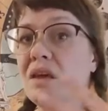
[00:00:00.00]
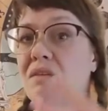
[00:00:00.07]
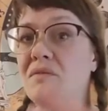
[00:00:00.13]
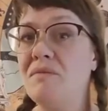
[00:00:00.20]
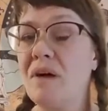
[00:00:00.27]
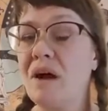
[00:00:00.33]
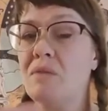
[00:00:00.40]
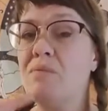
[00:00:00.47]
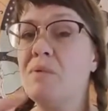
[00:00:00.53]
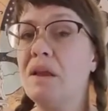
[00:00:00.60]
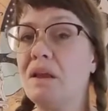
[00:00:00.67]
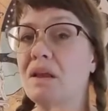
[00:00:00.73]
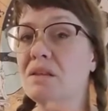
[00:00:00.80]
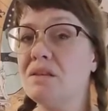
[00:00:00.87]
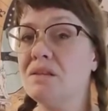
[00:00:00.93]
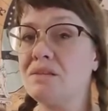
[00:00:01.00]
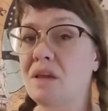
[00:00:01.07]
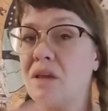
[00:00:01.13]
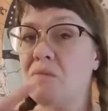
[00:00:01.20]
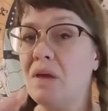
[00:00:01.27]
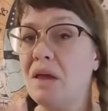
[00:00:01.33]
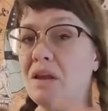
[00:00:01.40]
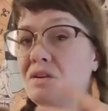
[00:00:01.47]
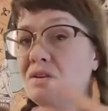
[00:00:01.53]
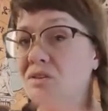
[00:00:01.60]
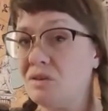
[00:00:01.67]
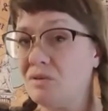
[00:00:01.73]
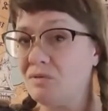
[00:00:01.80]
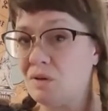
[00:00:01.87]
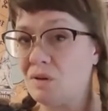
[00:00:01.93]
and vibrating in the same
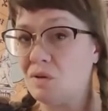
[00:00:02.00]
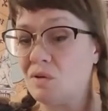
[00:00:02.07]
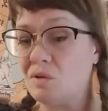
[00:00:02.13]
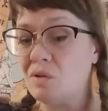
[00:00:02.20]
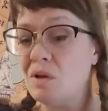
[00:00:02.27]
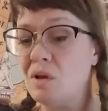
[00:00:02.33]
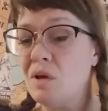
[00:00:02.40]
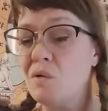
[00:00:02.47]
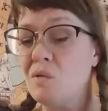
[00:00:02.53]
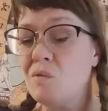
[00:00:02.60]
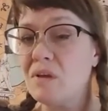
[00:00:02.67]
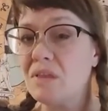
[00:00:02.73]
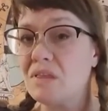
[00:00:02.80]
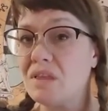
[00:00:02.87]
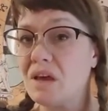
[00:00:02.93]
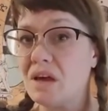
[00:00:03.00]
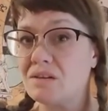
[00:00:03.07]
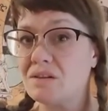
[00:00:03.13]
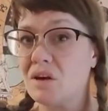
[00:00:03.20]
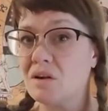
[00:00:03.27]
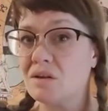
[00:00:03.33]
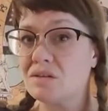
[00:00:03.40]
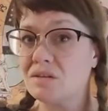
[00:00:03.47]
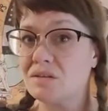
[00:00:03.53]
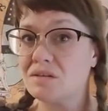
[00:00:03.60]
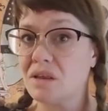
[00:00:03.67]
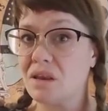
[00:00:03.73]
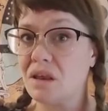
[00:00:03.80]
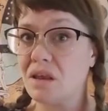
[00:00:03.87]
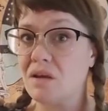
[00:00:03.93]
energy field with that
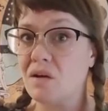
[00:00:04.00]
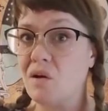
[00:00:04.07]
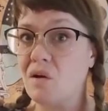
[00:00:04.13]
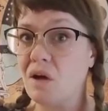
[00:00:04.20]
toxicity.